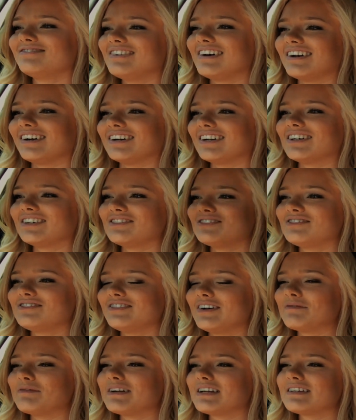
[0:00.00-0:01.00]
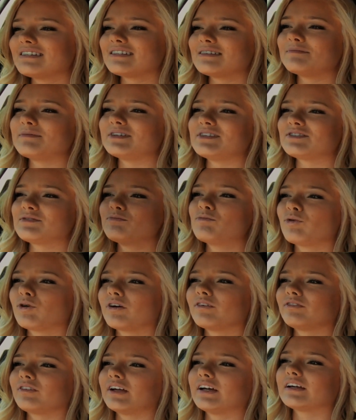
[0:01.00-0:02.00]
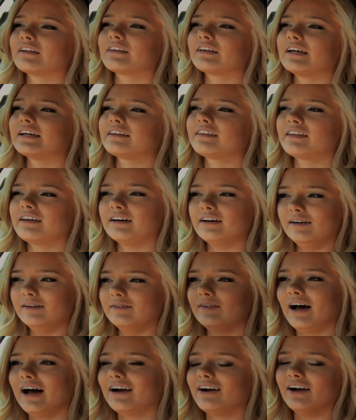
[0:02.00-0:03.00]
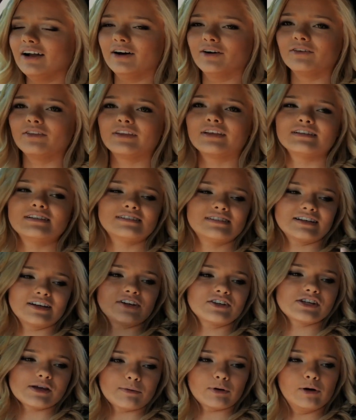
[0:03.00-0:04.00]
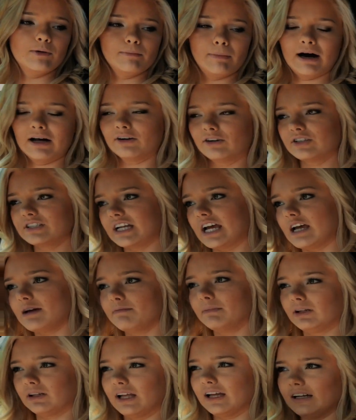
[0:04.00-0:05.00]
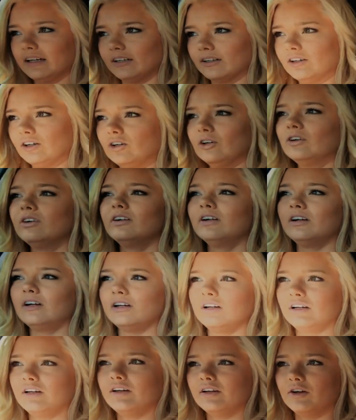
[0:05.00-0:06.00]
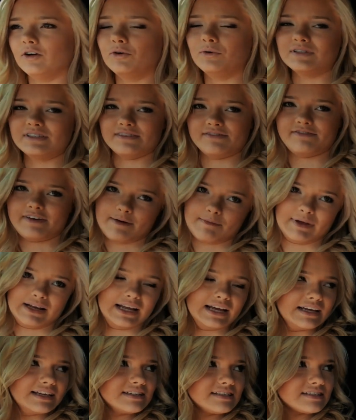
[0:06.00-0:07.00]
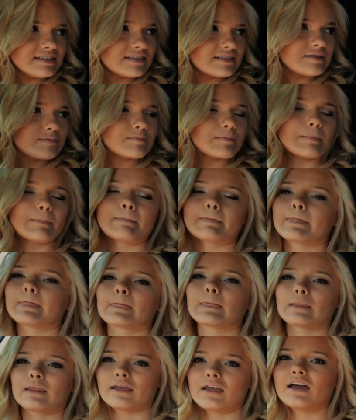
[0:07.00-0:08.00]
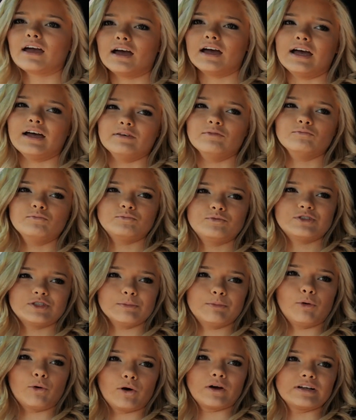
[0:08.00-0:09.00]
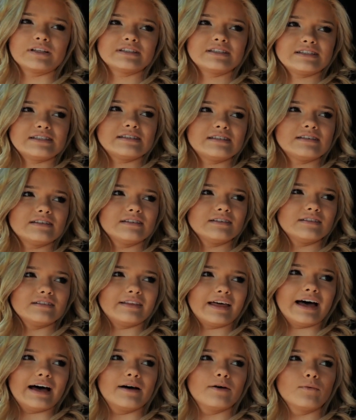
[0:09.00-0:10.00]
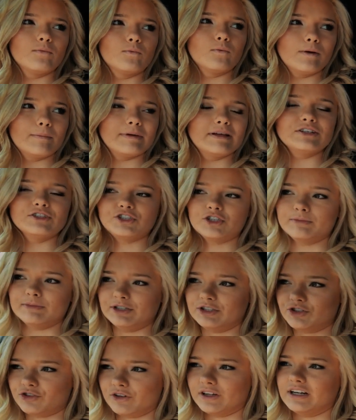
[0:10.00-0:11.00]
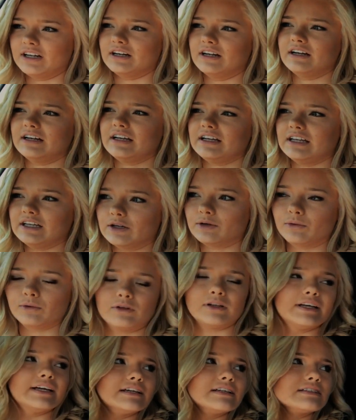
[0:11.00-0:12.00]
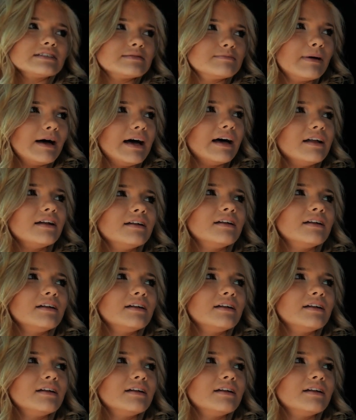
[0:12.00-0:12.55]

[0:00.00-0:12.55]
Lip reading: don't know, feminism is more of like the, I don't know, the stereotypical modern day millennial who is a feminist supports that women should be treated equally as men.